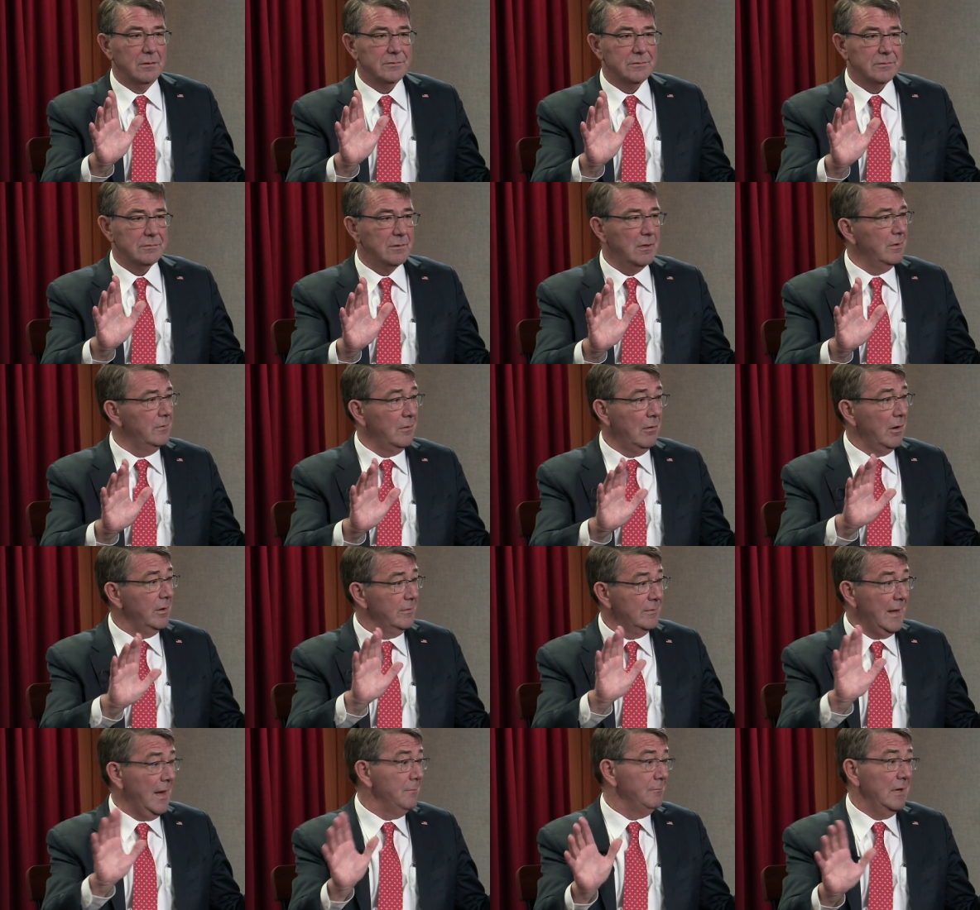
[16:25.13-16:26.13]
So there
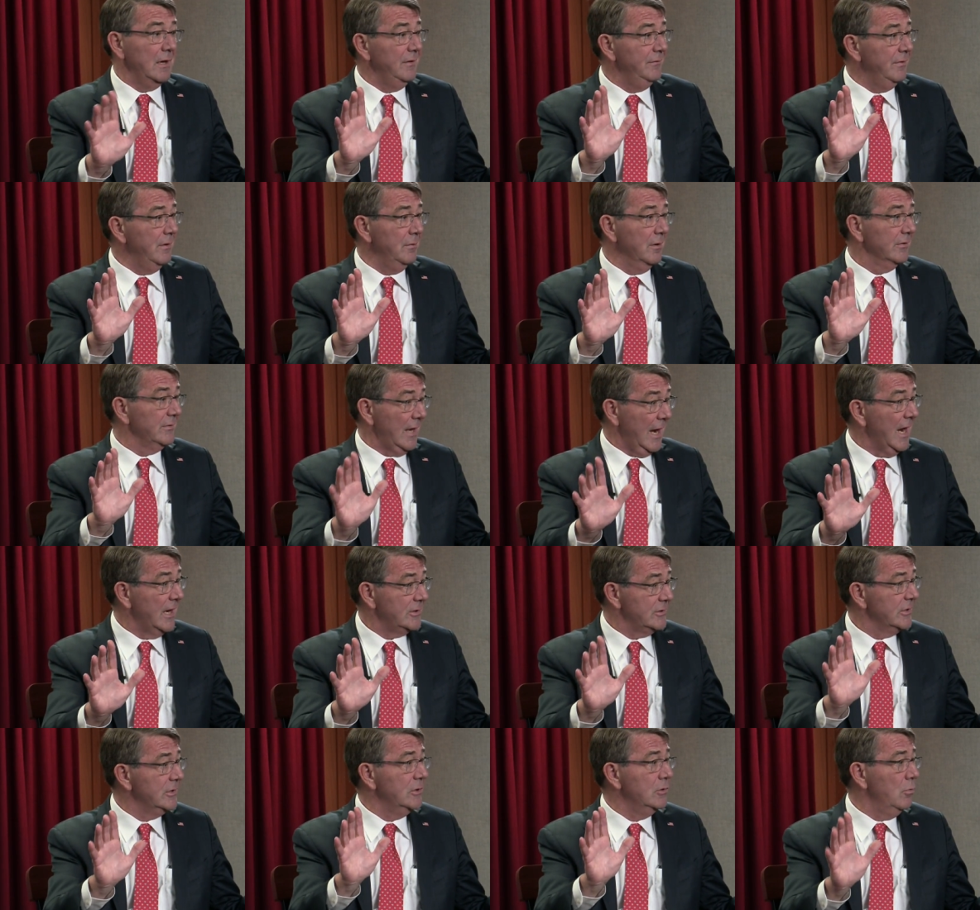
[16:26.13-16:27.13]
aren't that many females
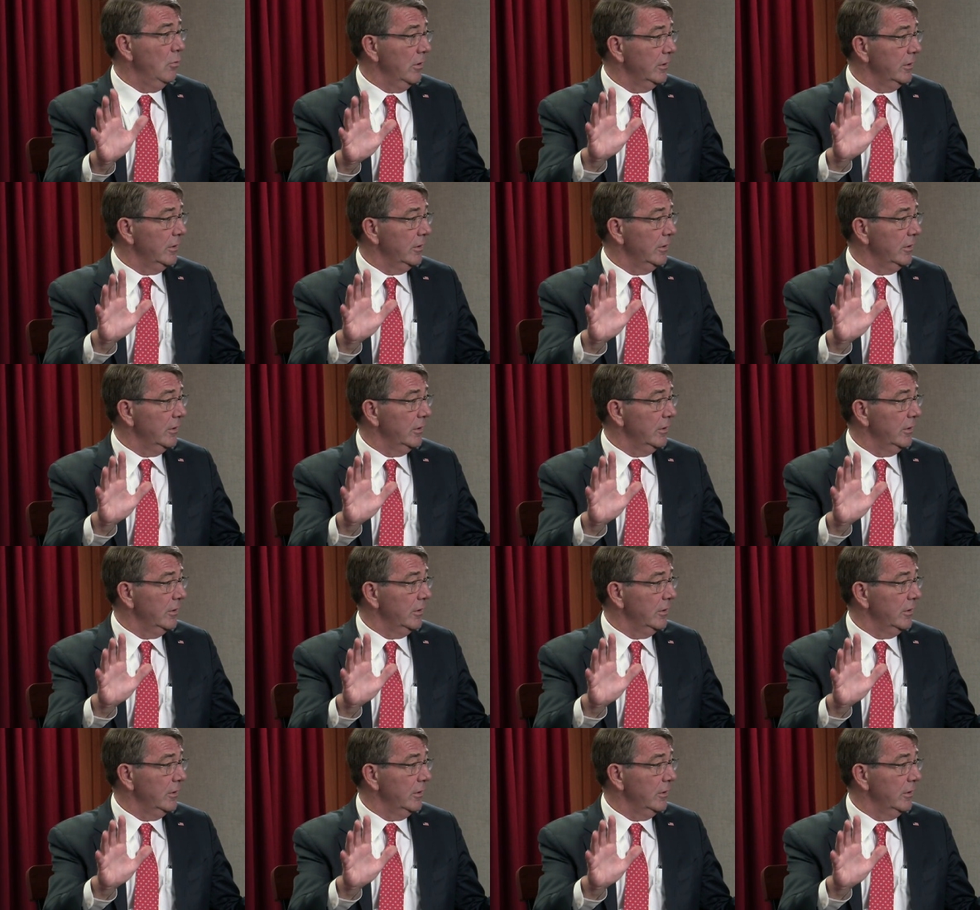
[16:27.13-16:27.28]
actually who